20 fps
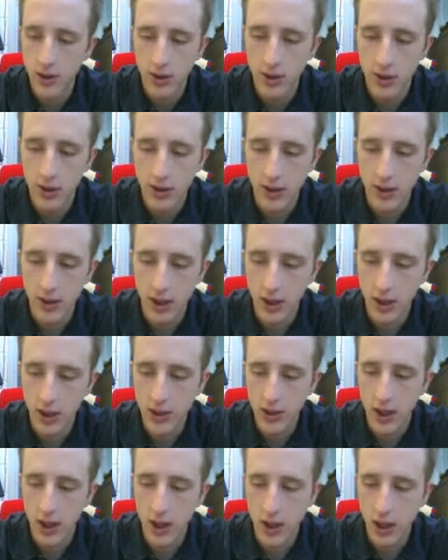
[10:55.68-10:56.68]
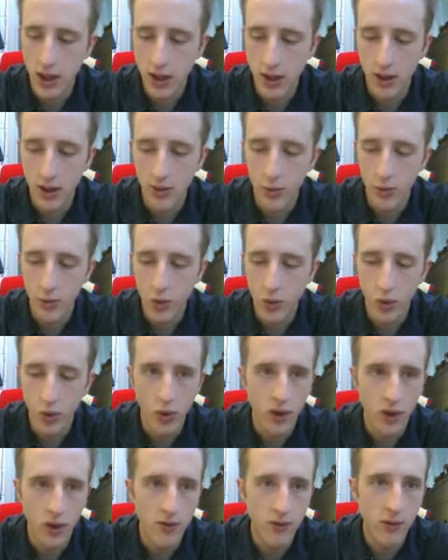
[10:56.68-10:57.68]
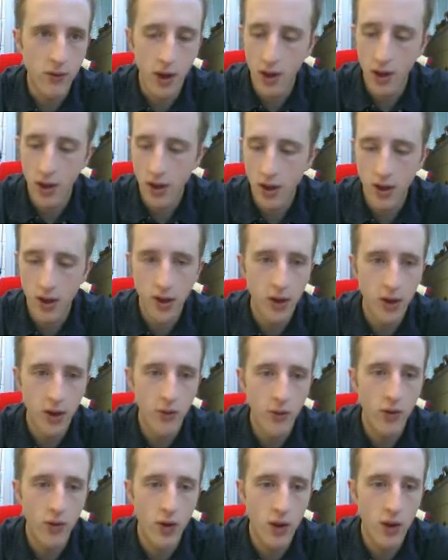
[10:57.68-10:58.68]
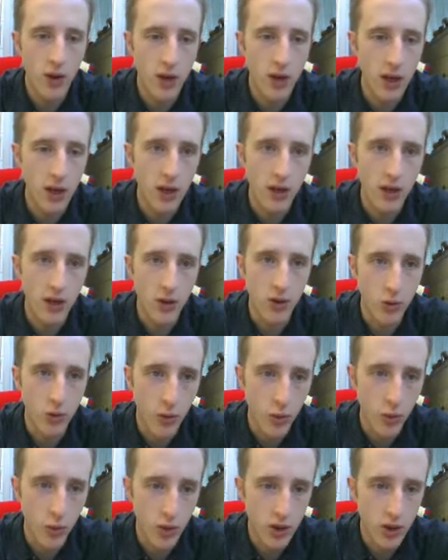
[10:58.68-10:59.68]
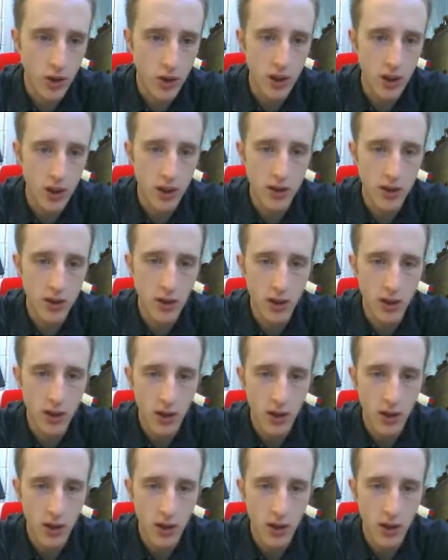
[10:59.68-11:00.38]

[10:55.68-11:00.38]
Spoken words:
let's say 10.5, and it'll proportion it.